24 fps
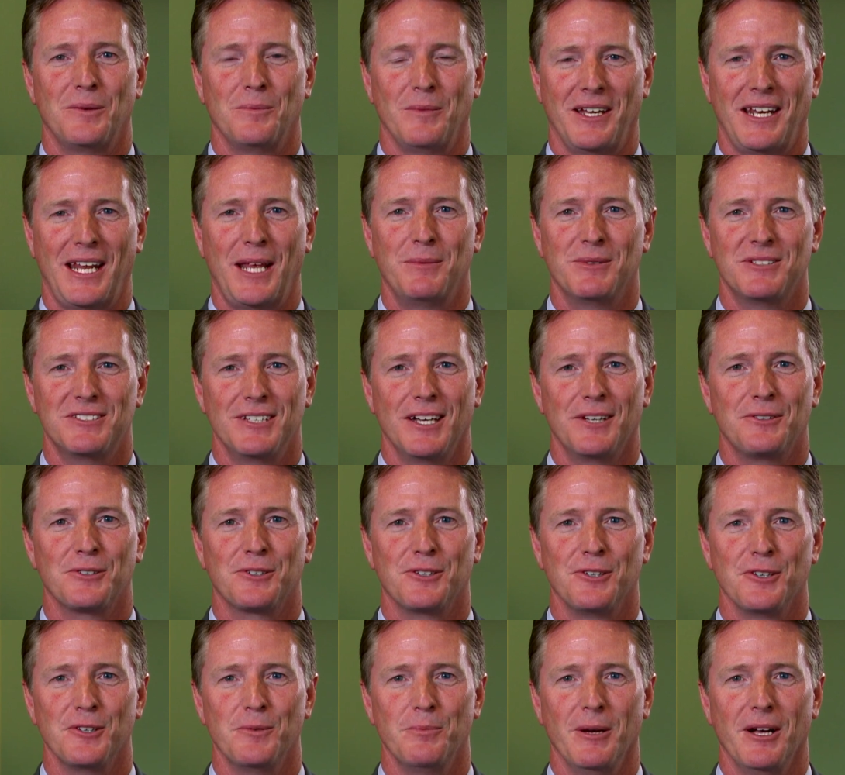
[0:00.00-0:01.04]
My name is Dr.
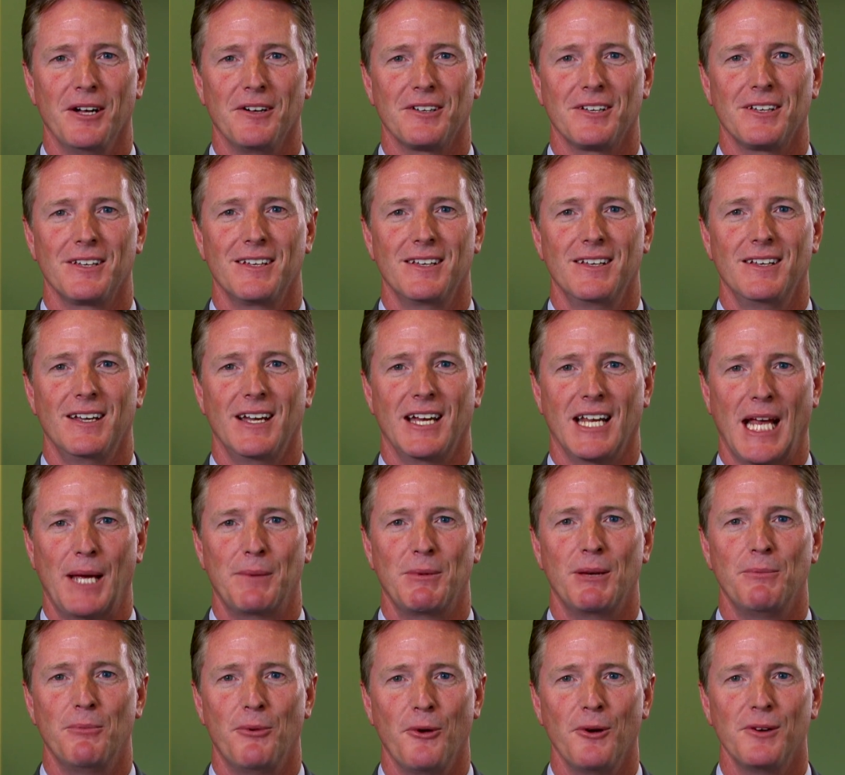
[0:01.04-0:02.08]
Kurt Belk, and I'm
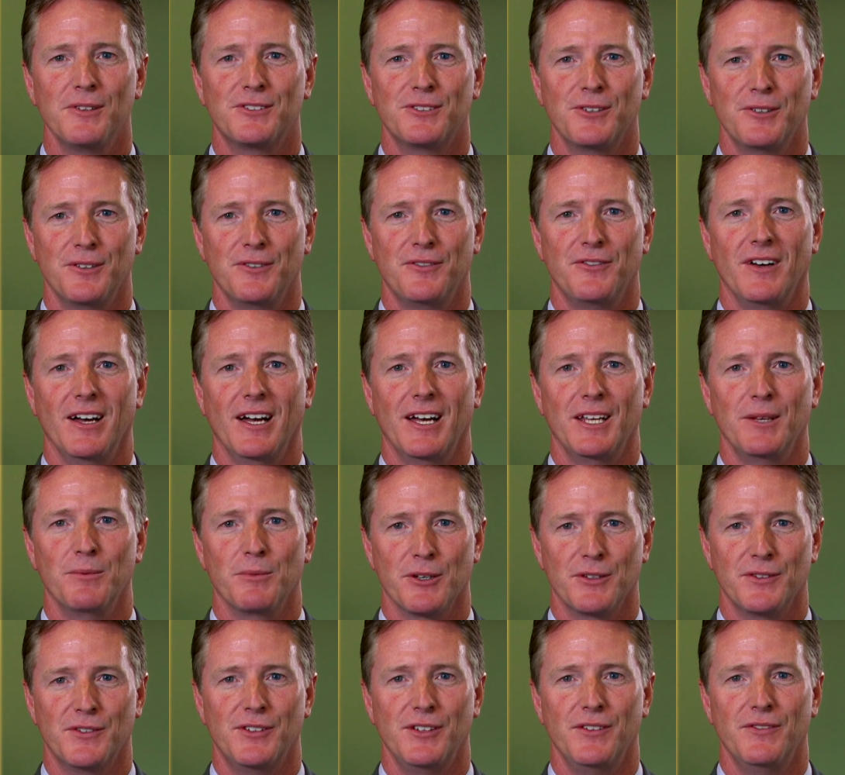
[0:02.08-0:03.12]
a board-certified
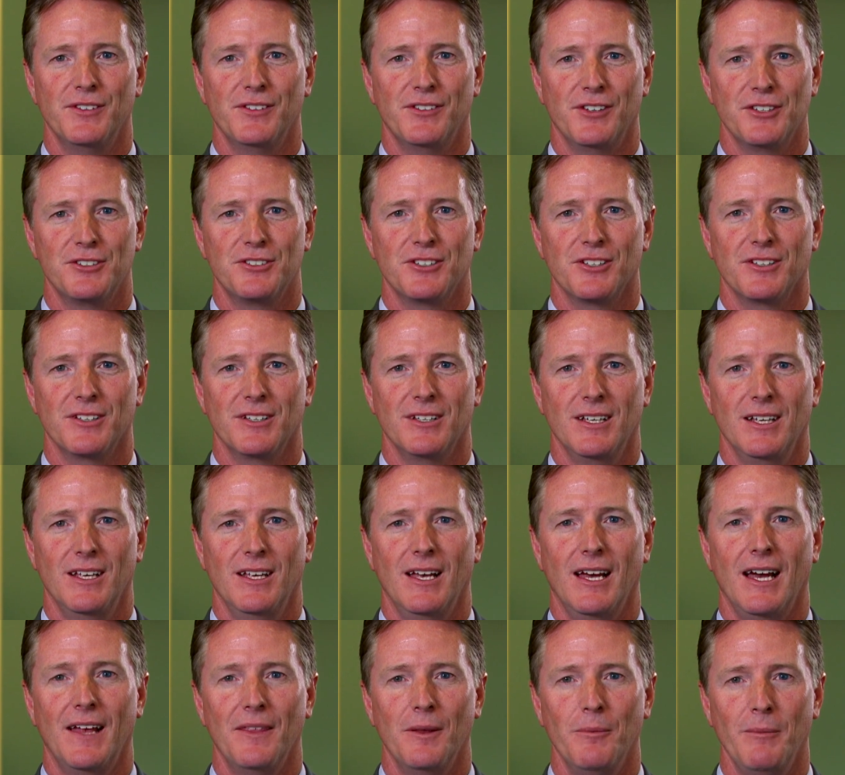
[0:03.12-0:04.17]
emergency physician
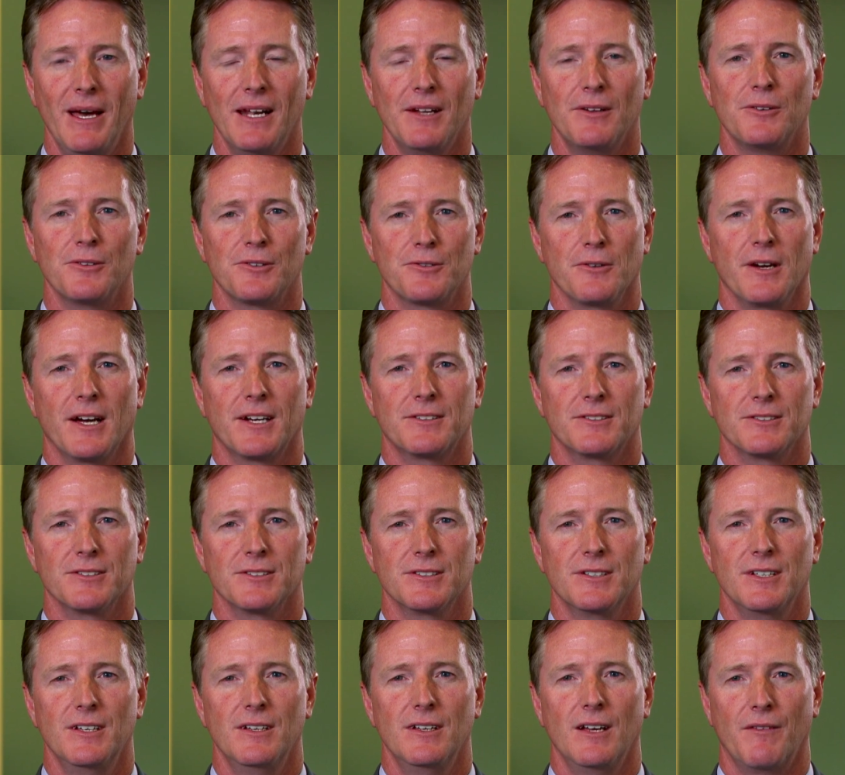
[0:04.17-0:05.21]
and the medical
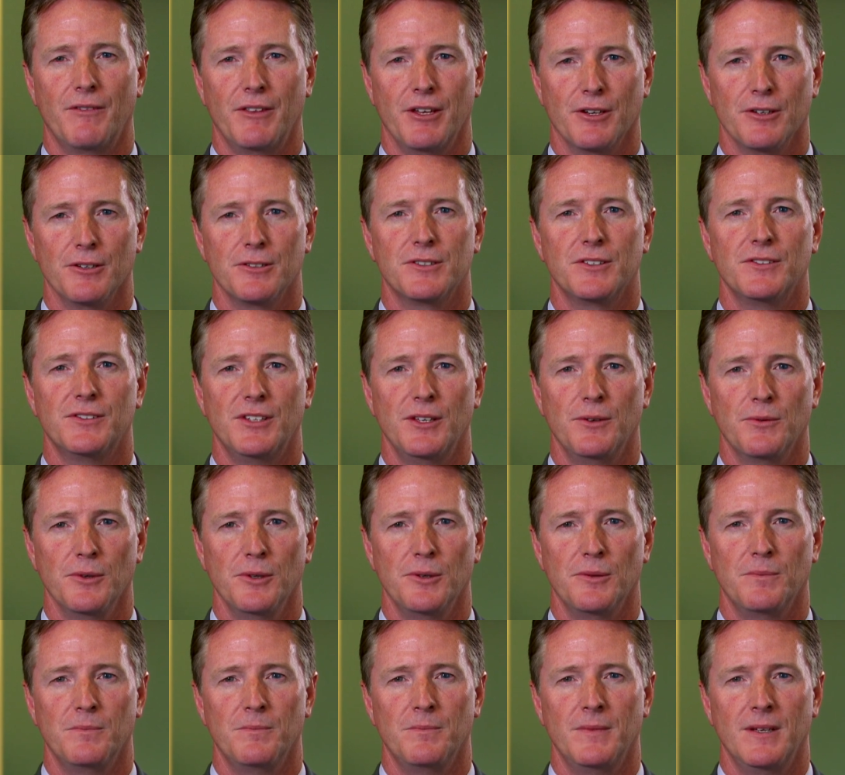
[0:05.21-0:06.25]
director of the Urgency
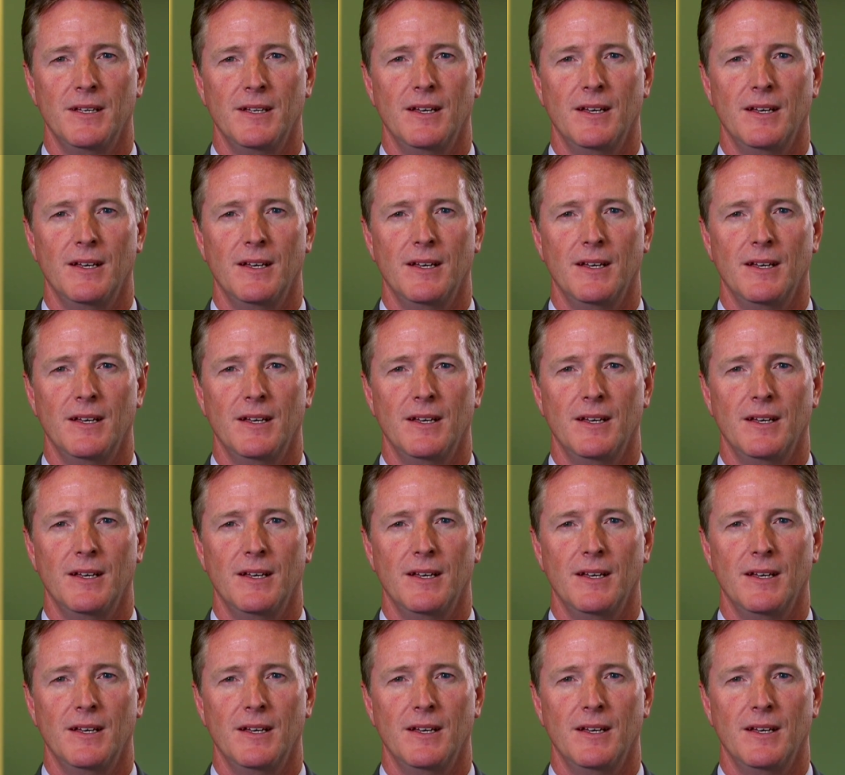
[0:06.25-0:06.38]
Room.